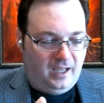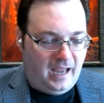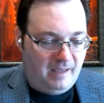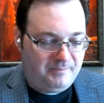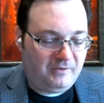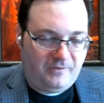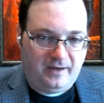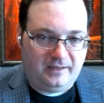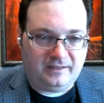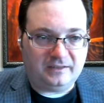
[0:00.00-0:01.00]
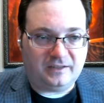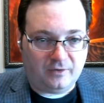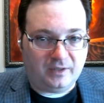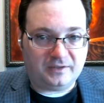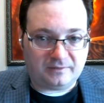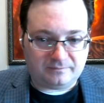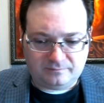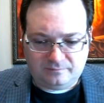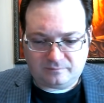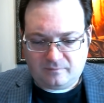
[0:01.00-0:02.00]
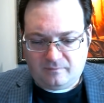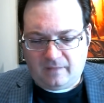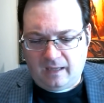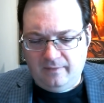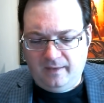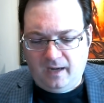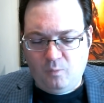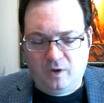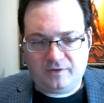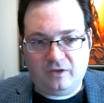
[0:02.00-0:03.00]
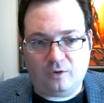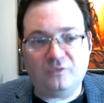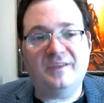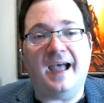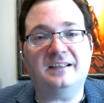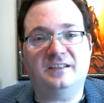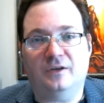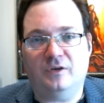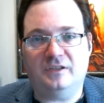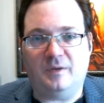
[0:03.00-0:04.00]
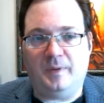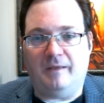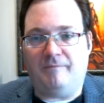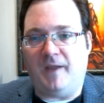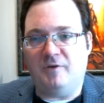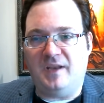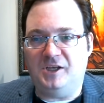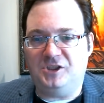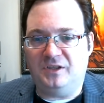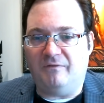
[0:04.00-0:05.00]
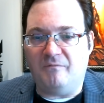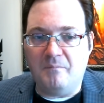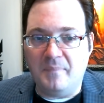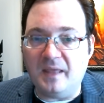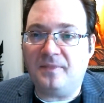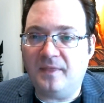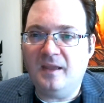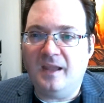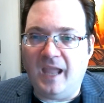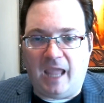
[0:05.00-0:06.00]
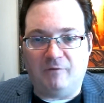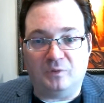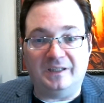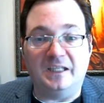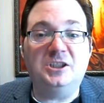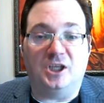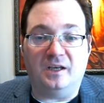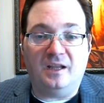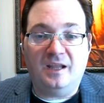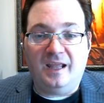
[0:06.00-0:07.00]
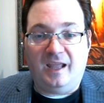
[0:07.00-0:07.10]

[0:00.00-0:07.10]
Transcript: an epic fantasy series, and then I want to use that series to be the foundation of myth and religion